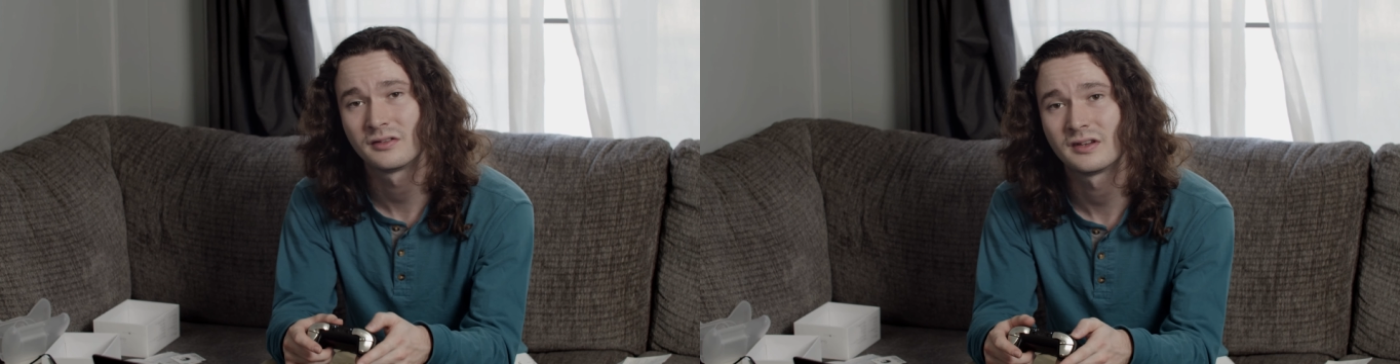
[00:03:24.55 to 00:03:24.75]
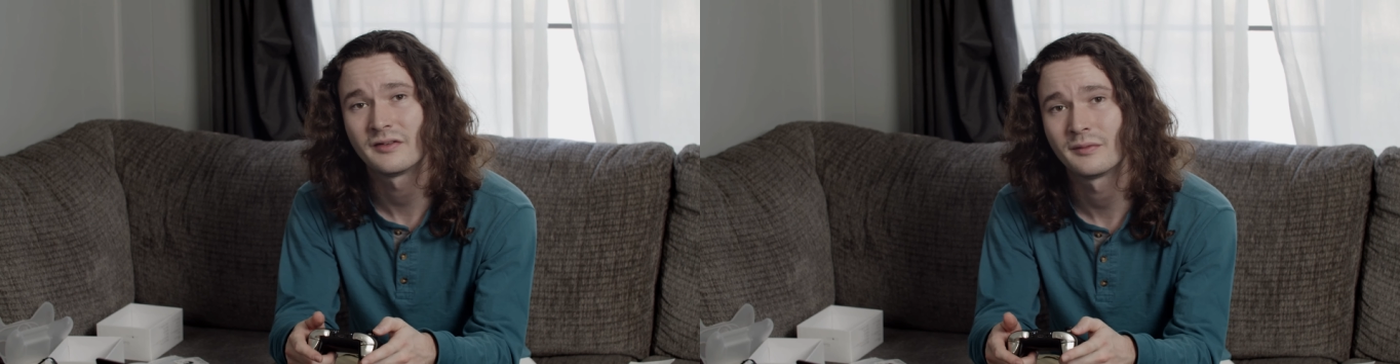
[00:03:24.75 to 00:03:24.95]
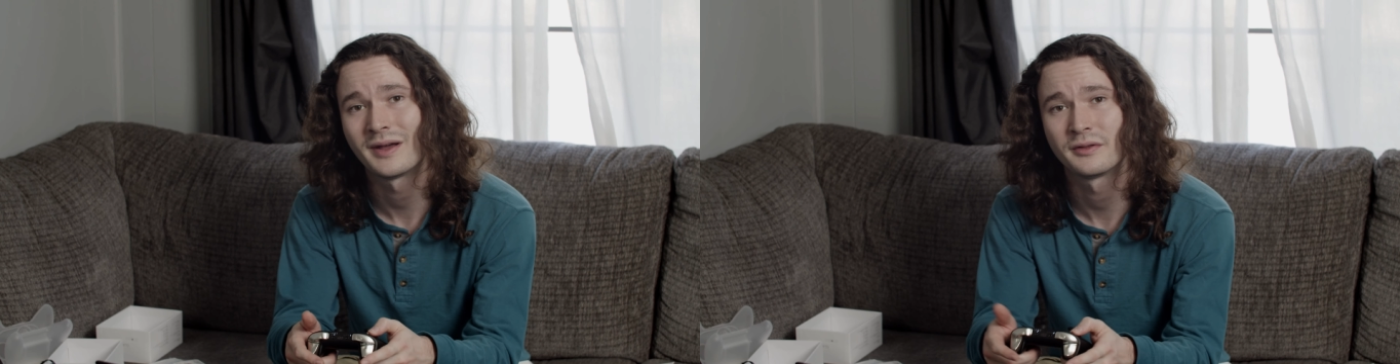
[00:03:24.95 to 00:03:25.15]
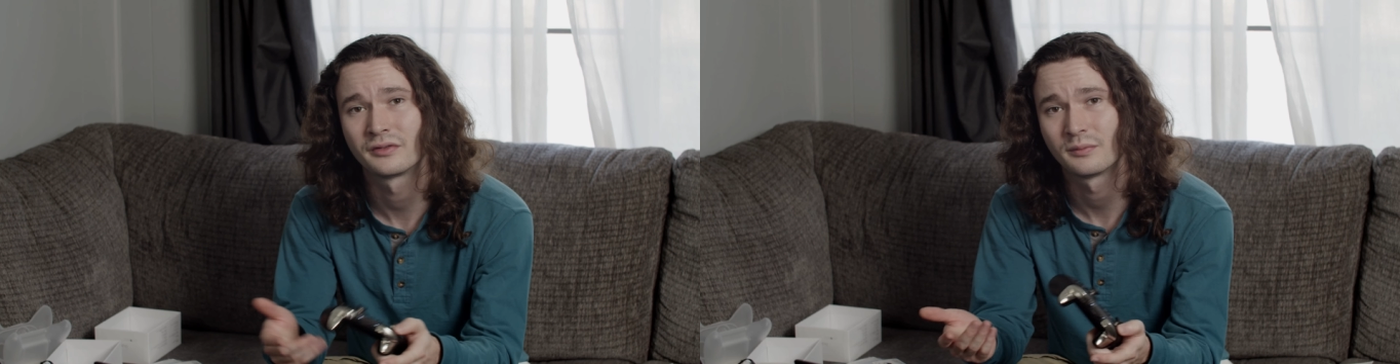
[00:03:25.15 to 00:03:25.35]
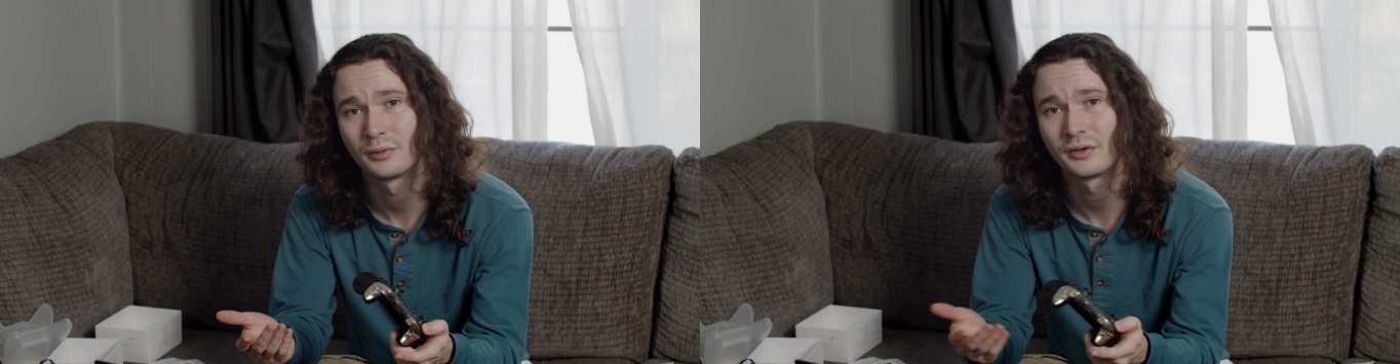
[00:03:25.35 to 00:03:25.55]
stuff about their
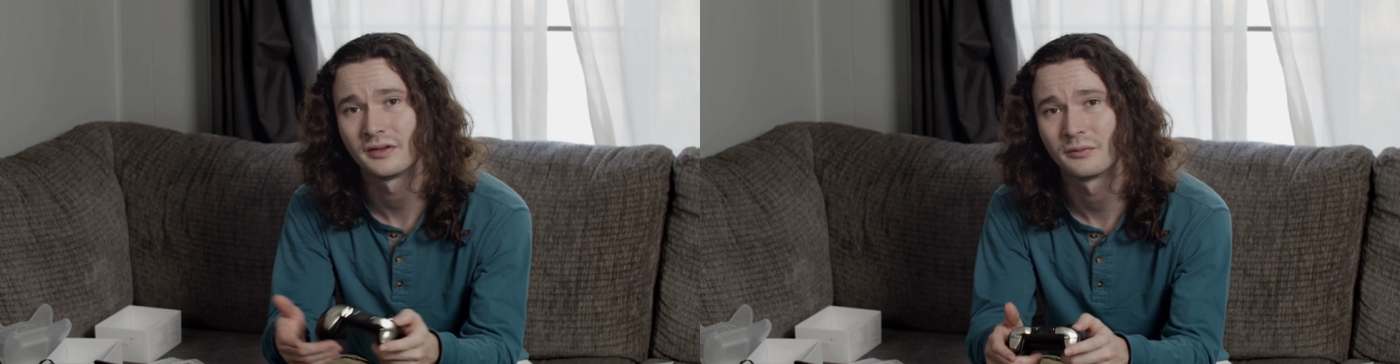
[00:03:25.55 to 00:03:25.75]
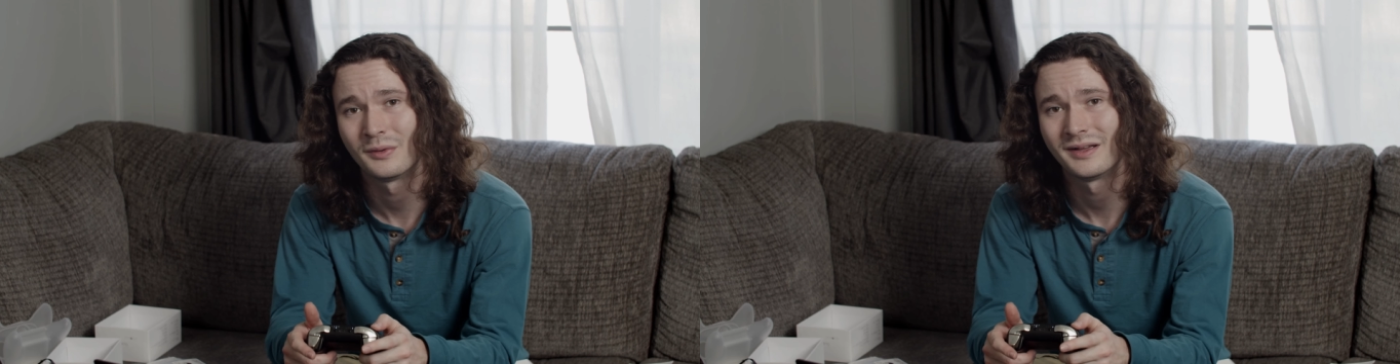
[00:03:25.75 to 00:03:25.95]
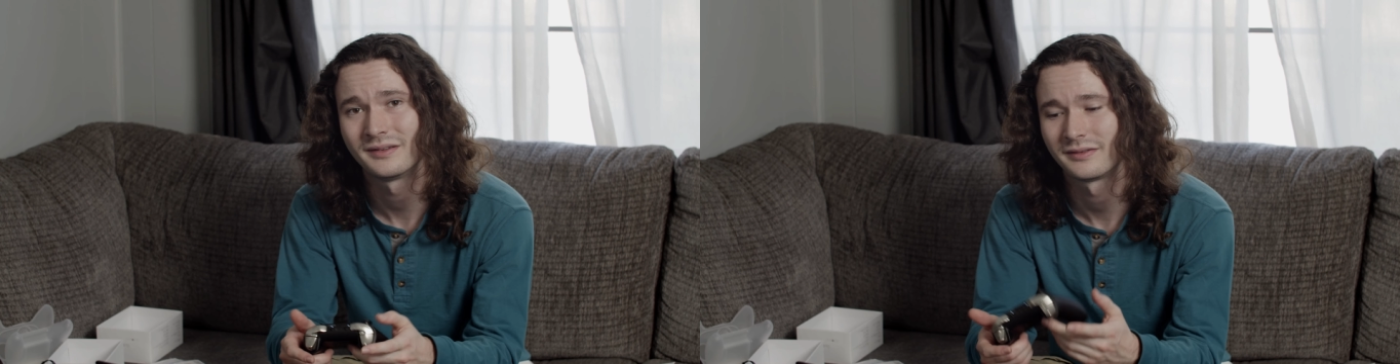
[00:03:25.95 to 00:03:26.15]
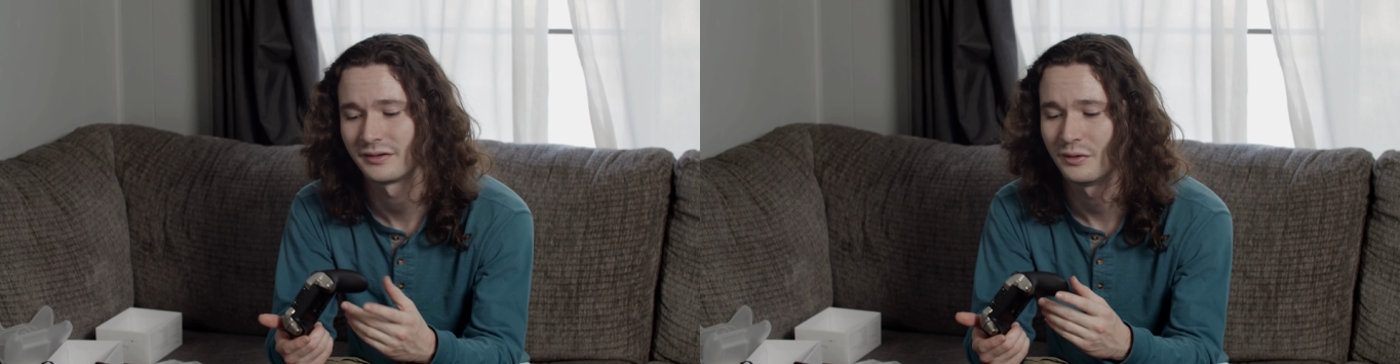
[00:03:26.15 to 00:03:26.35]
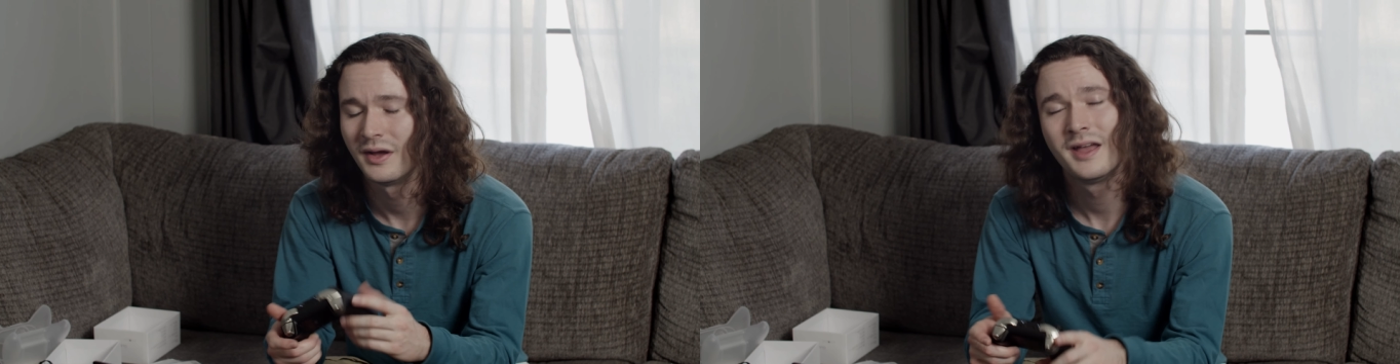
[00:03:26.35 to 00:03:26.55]
support as well,
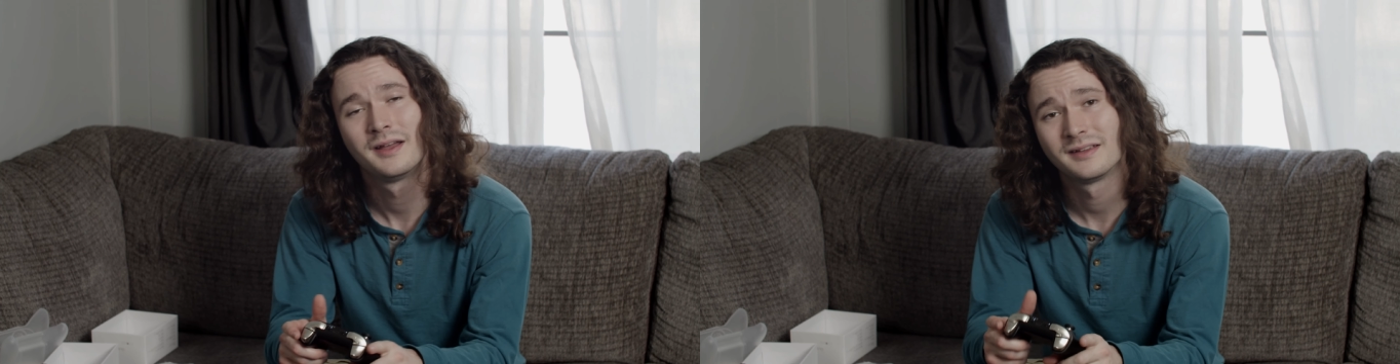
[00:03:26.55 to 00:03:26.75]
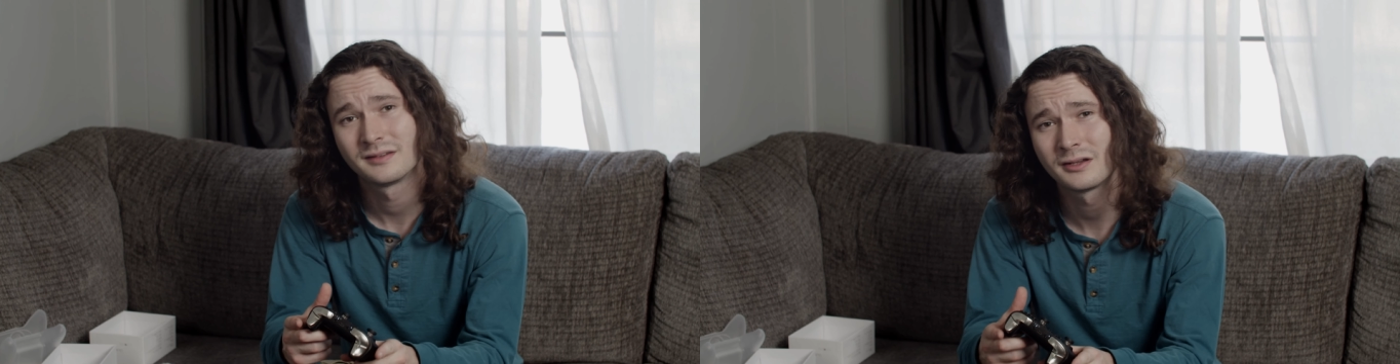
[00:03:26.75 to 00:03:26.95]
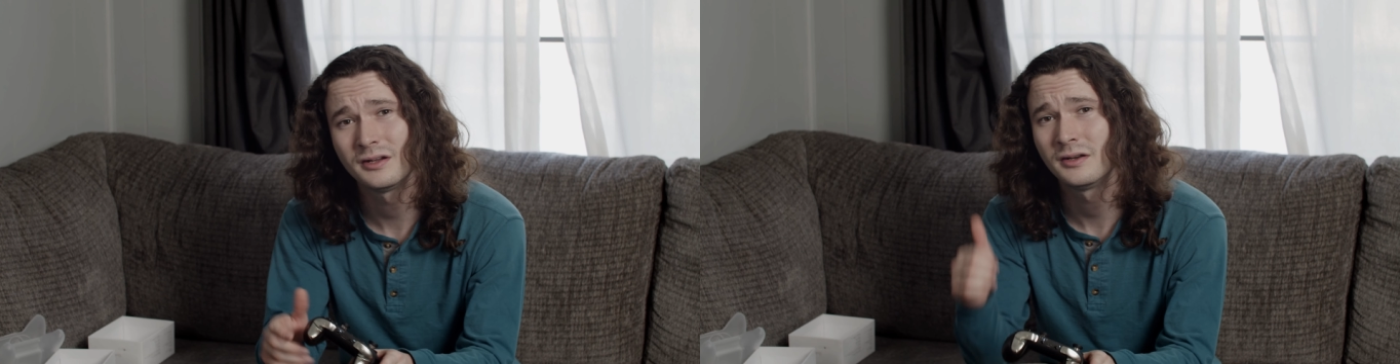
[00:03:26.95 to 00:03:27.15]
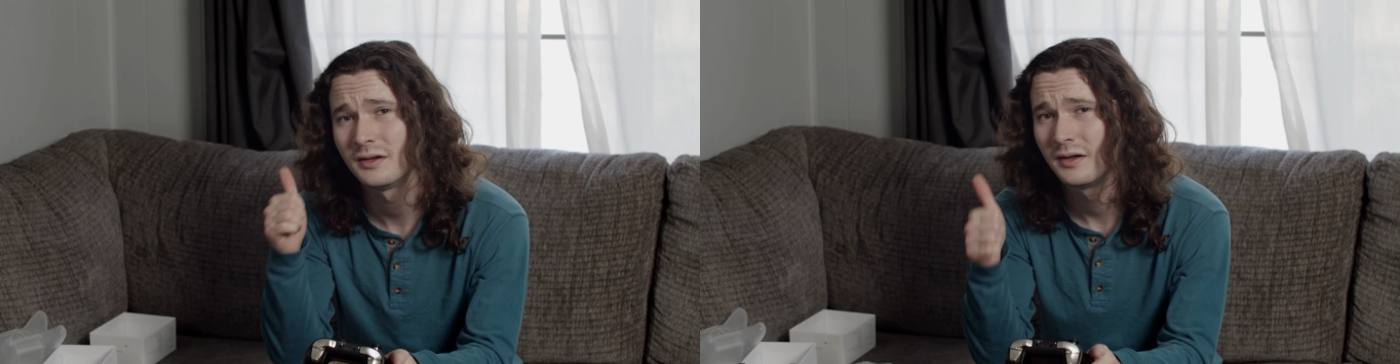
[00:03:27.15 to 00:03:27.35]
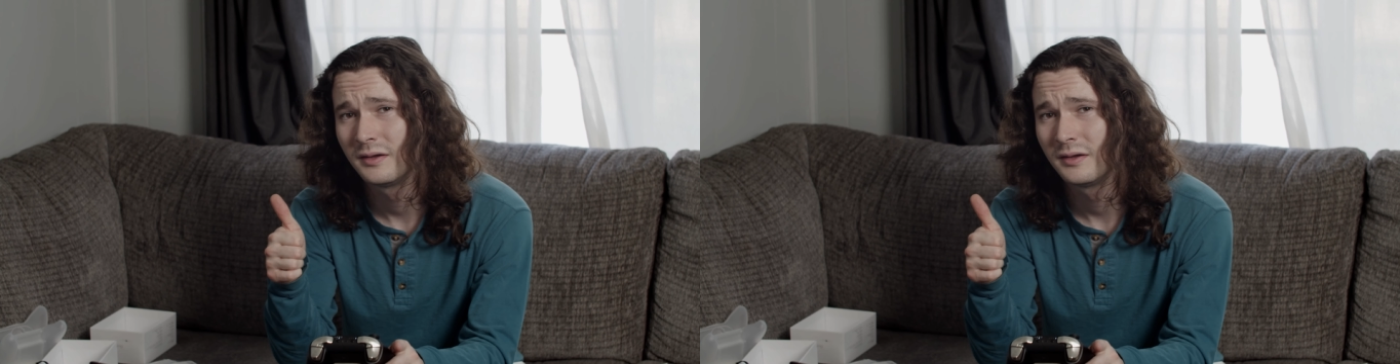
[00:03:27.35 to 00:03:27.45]
so it's a good